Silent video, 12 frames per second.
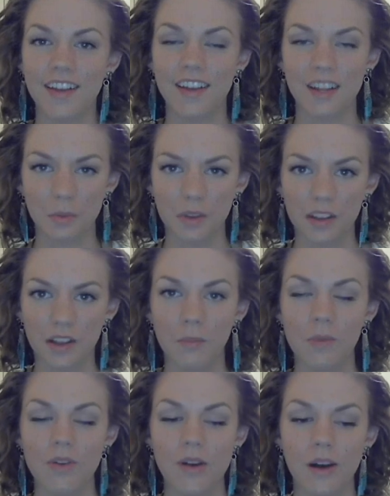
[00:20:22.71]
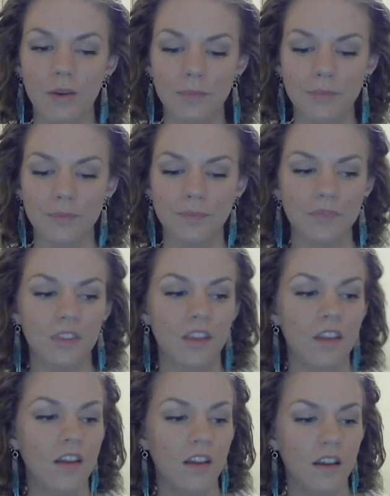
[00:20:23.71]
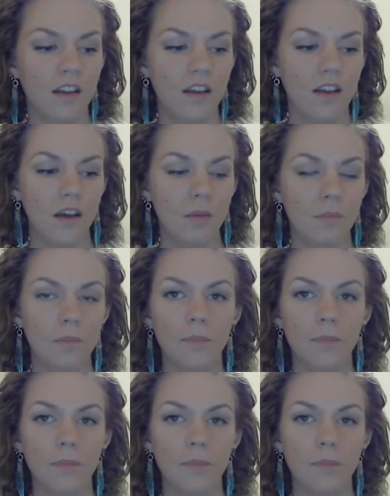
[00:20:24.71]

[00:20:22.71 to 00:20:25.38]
and it will help you out.